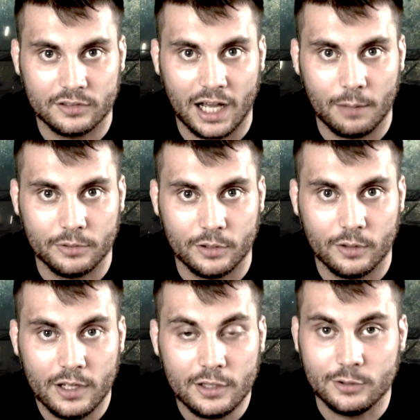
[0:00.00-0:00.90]
top of you,
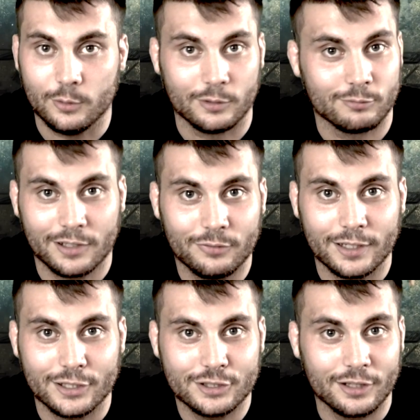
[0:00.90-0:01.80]
doing the Ric
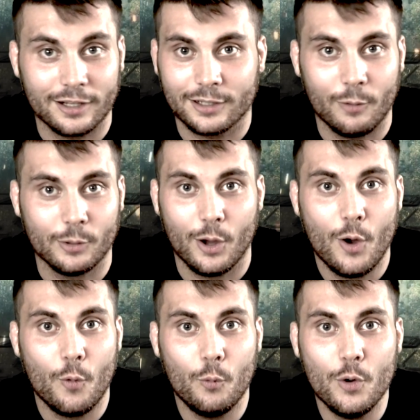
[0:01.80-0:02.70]
Flair strut, going
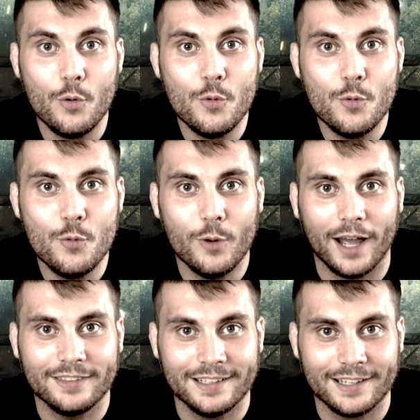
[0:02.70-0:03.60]
woo
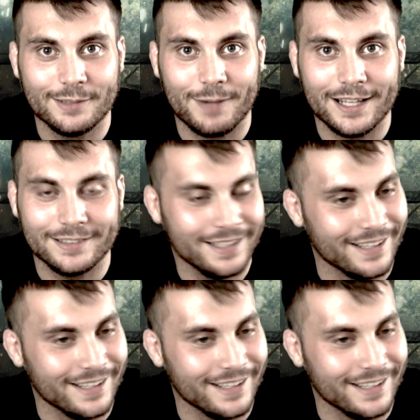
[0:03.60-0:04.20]
at the end of my.